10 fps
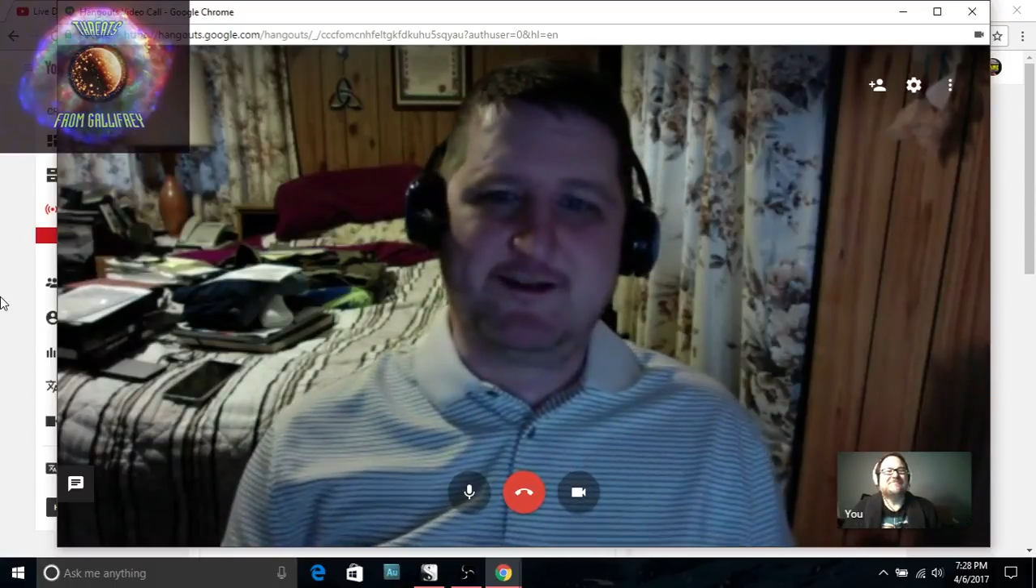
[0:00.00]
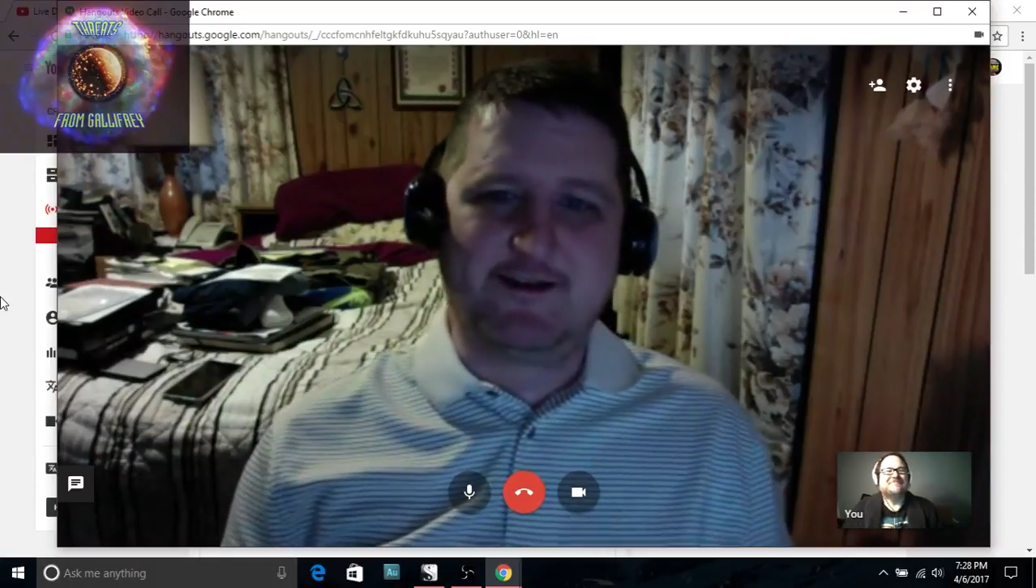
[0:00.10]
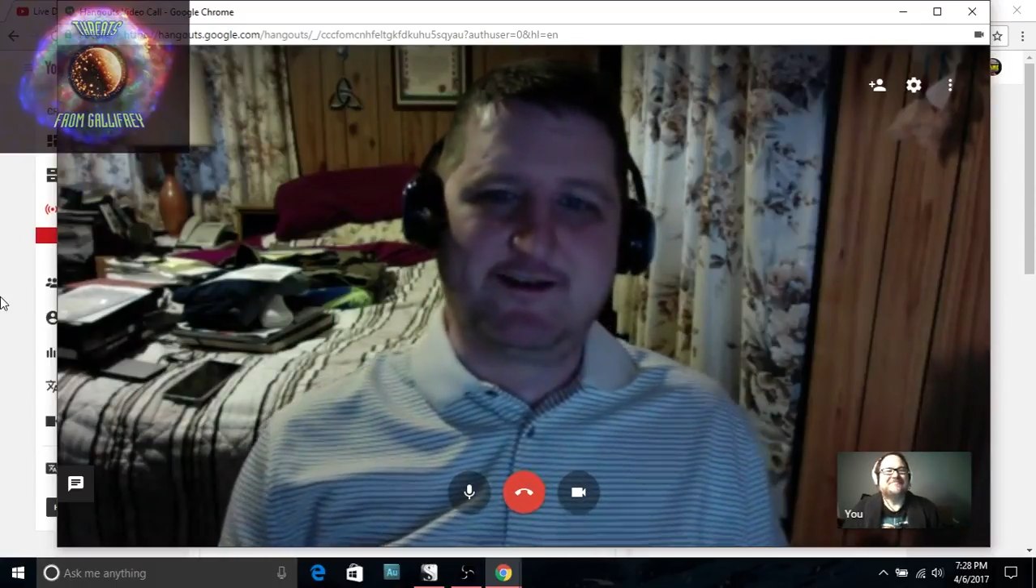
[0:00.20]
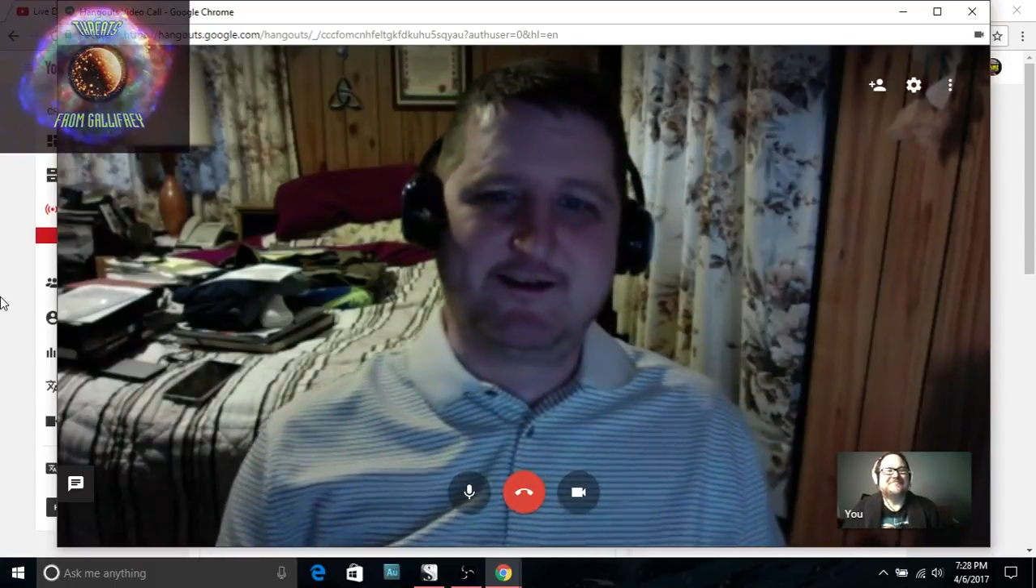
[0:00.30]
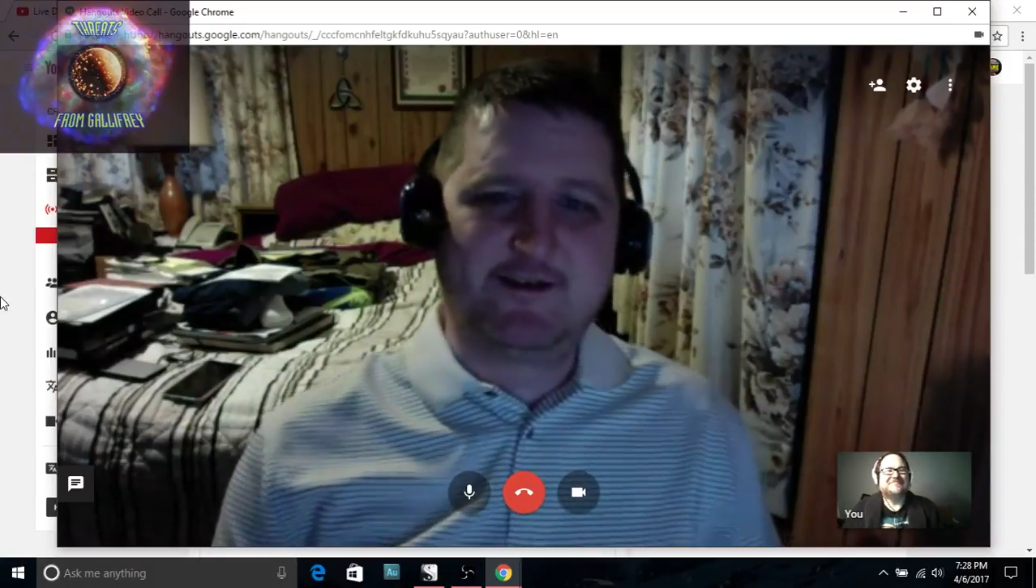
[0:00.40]

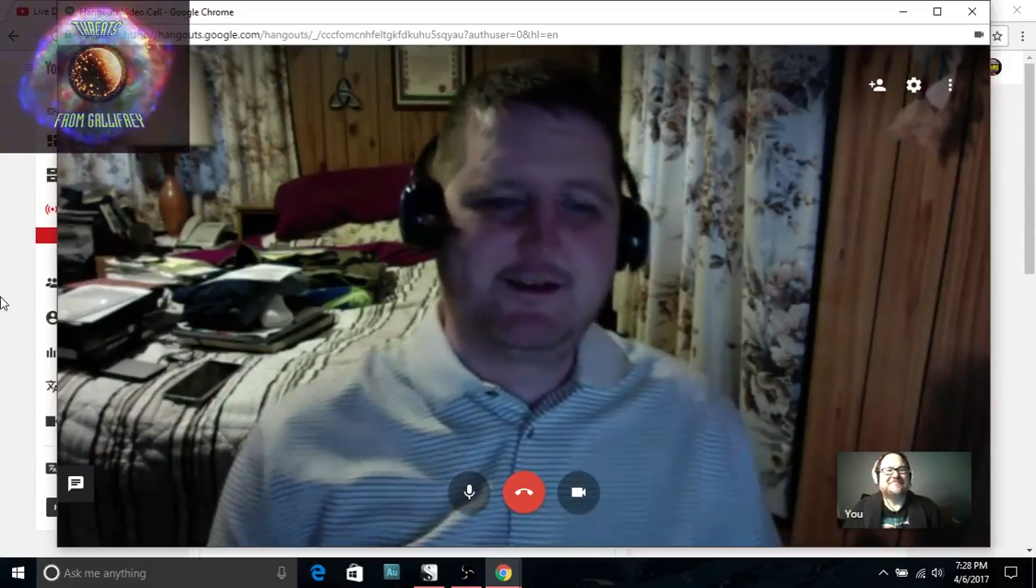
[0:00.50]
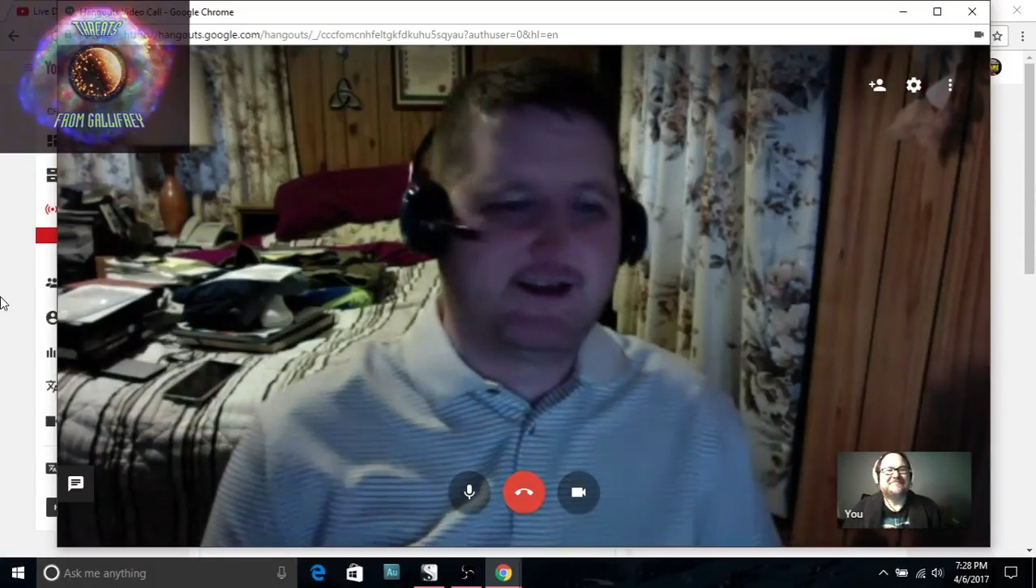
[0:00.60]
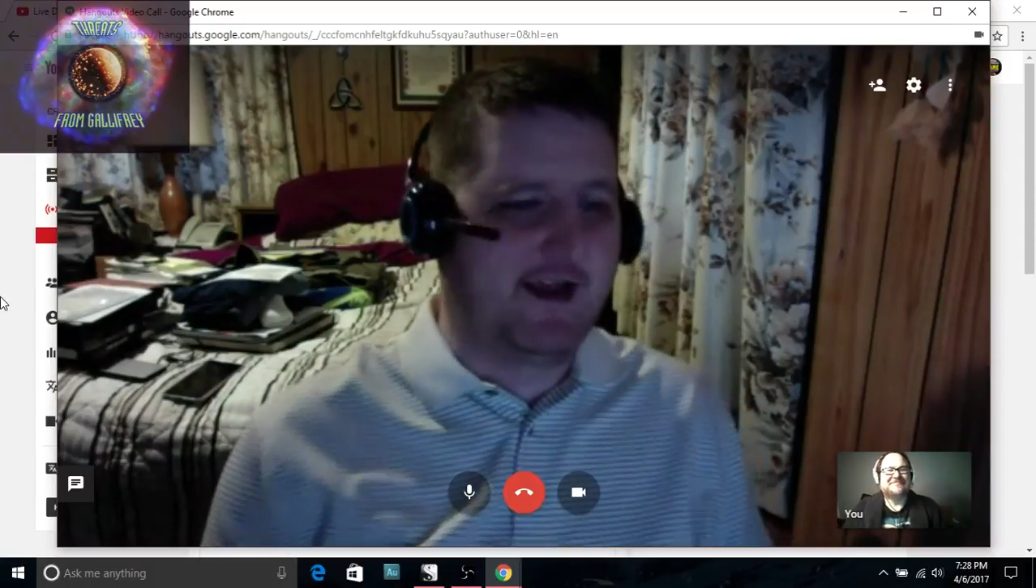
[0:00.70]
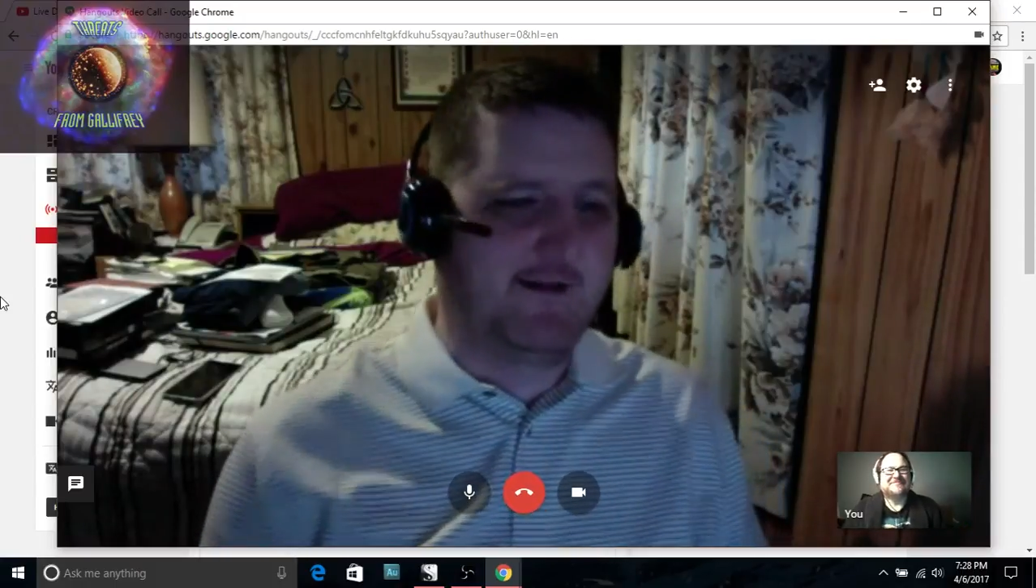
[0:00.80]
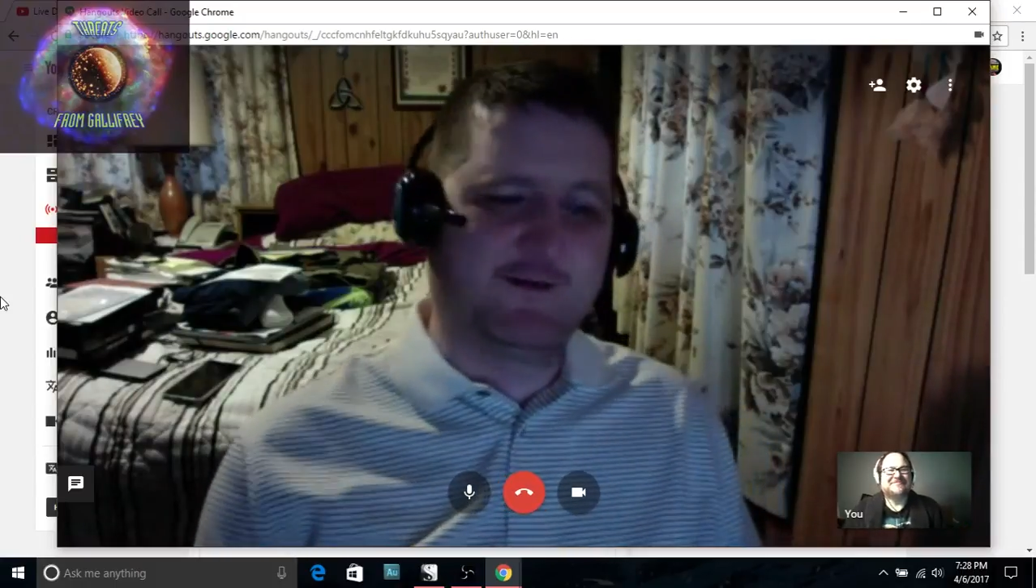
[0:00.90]
just a
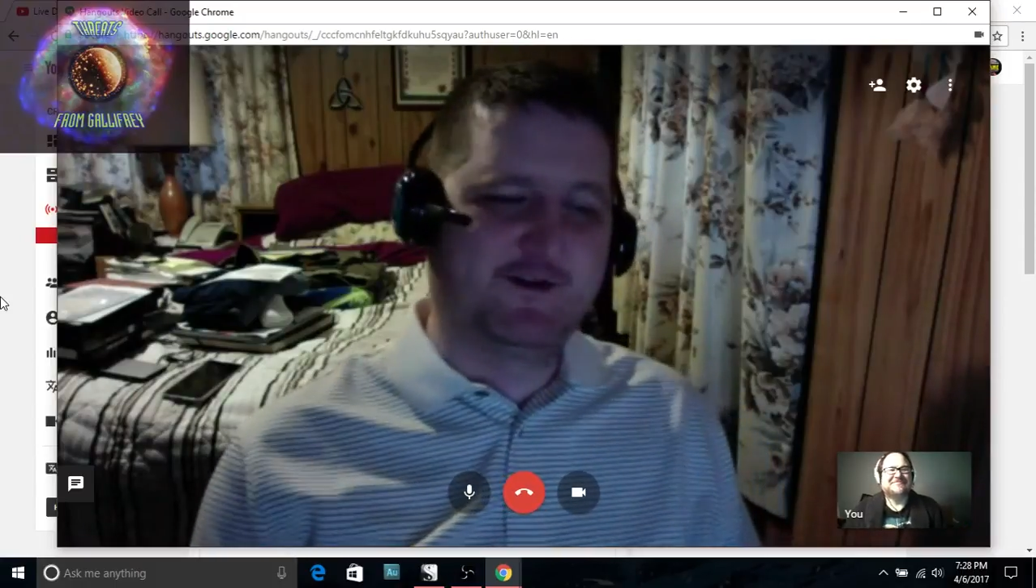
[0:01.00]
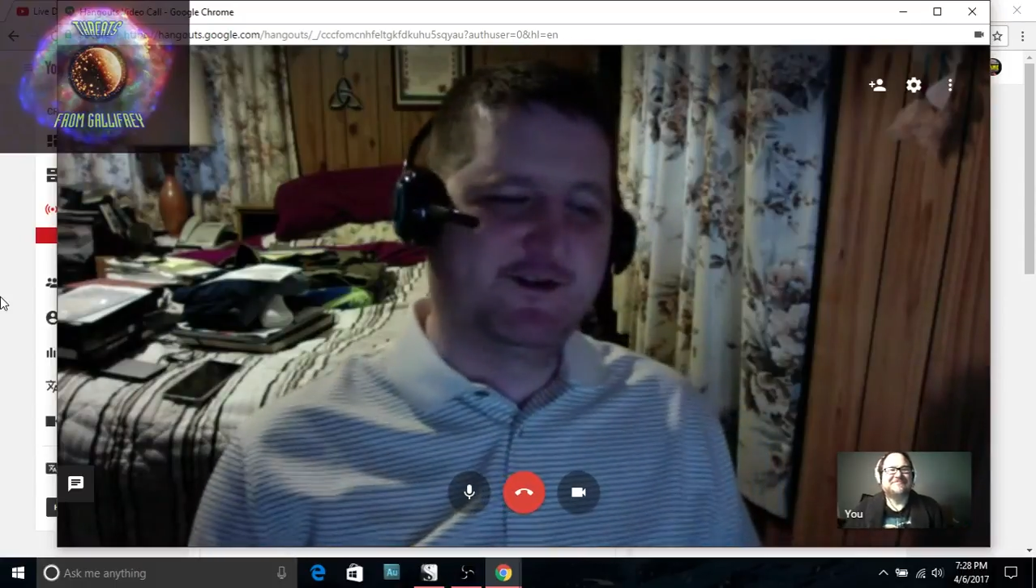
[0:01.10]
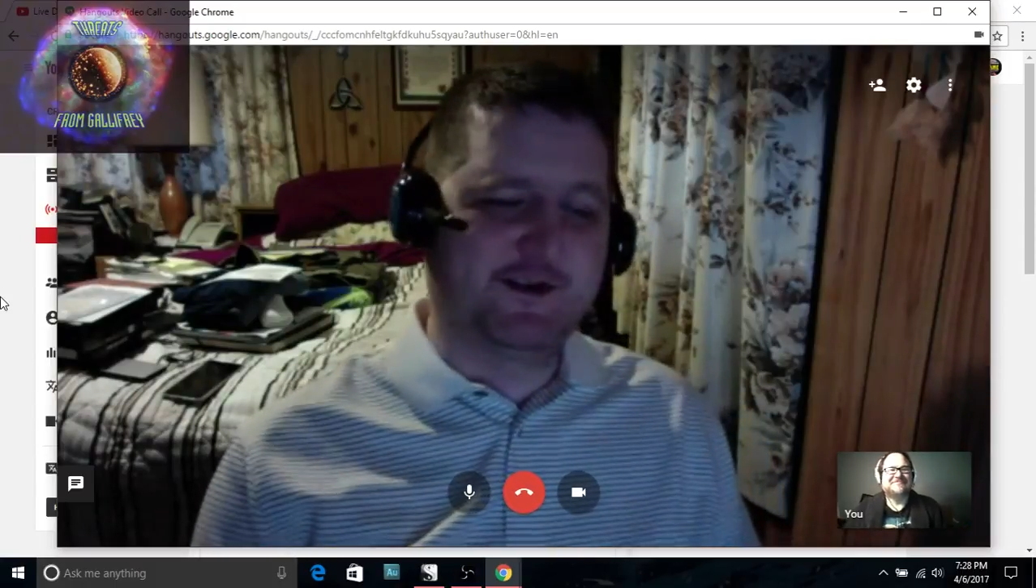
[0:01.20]
hammer, just a